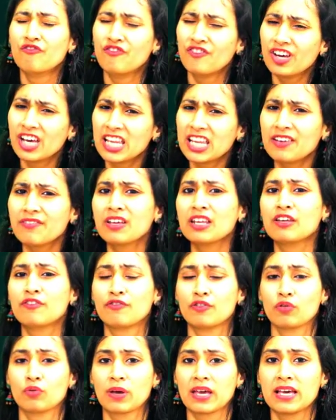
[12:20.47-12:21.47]
Very, very
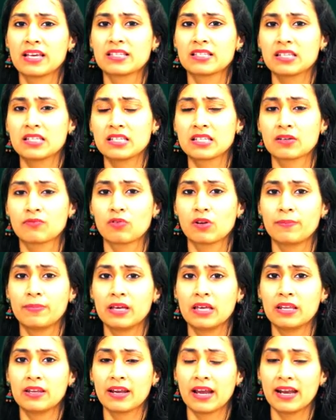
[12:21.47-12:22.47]
few cases, it will
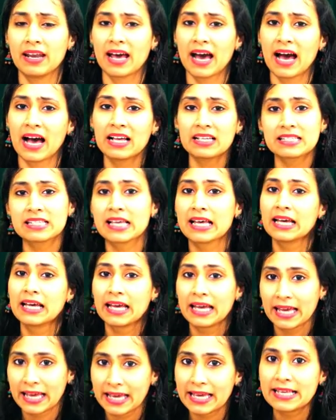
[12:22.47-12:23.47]
be read as
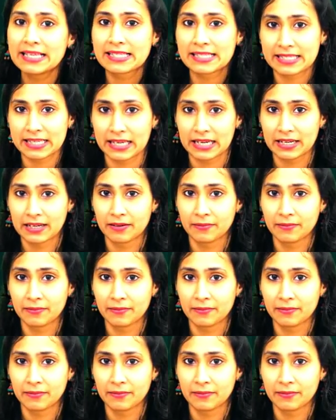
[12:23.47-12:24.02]
isen.